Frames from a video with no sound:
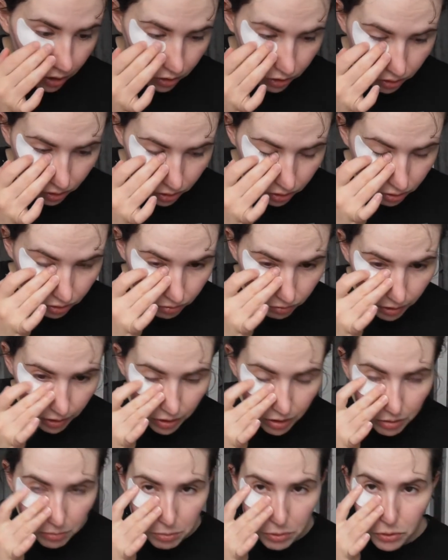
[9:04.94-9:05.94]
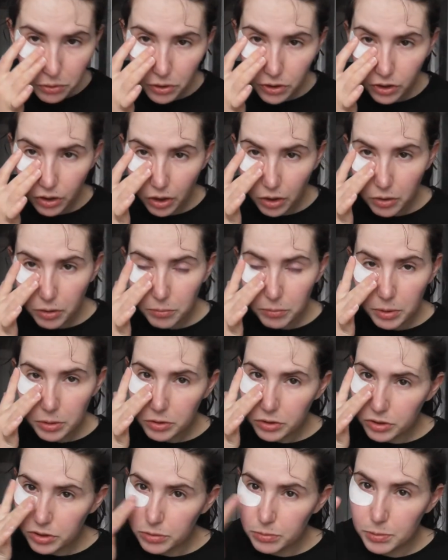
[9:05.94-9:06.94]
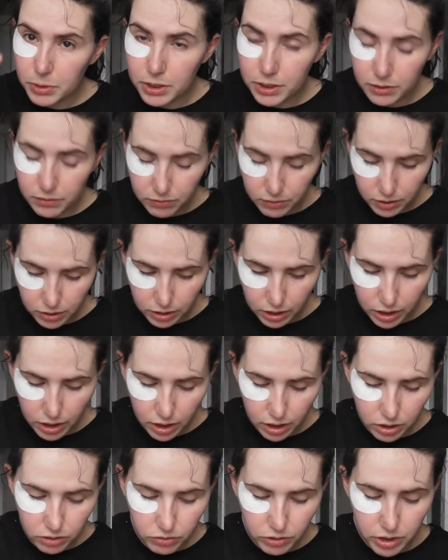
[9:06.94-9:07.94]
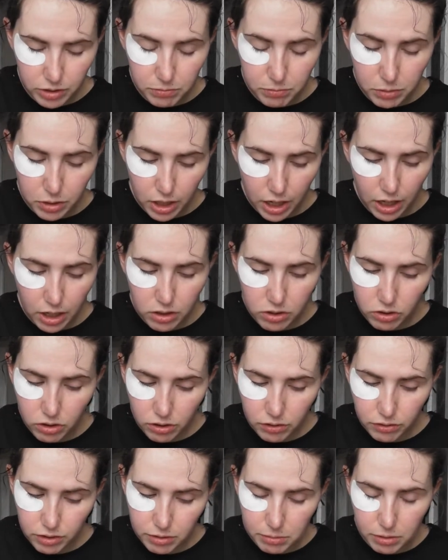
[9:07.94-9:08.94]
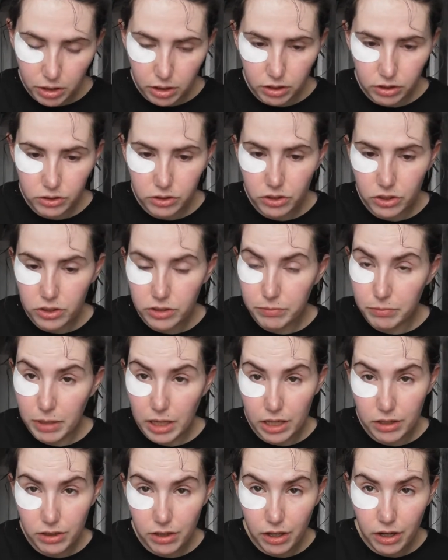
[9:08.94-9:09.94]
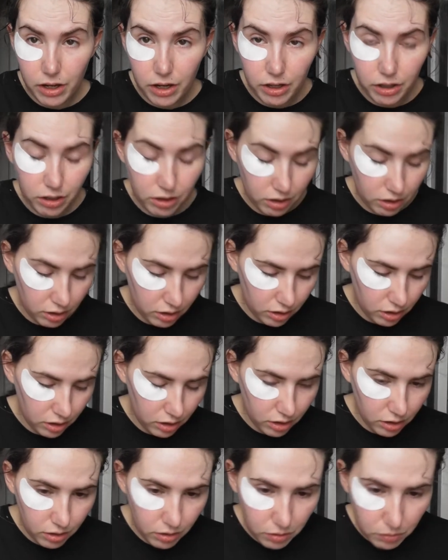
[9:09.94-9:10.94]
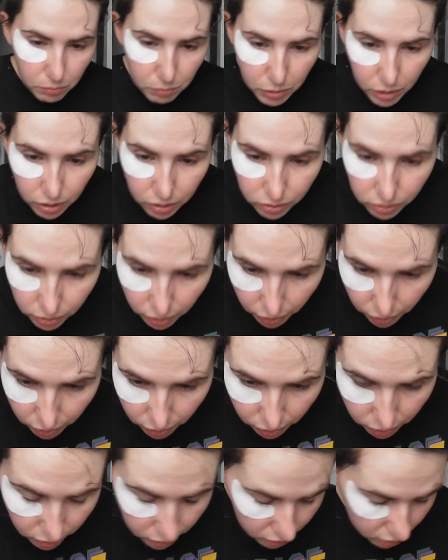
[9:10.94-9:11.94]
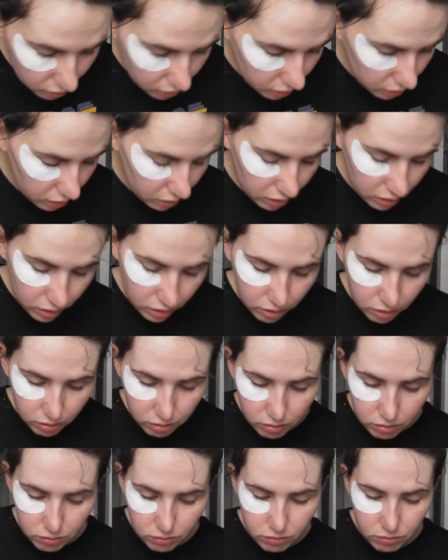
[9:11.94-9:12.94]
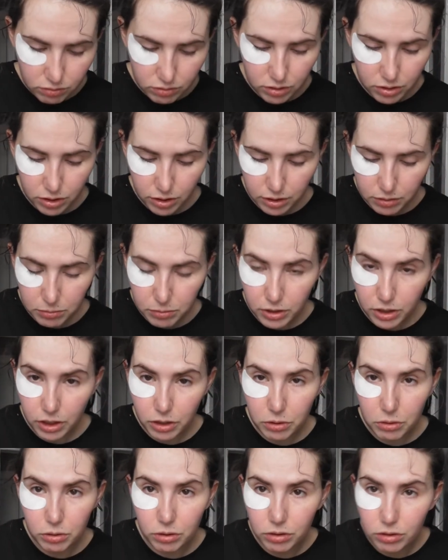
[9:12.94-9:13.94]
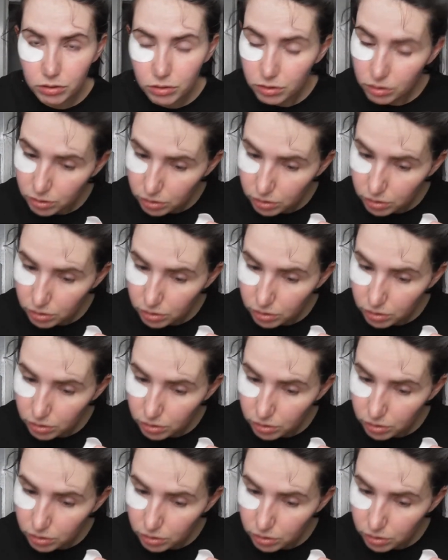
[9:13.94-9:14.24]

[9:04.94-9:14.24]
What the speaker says: So I don't know whether Pure Derm is specifically a Korean brand or if the products are just made there. But yeah, it's pretty cool.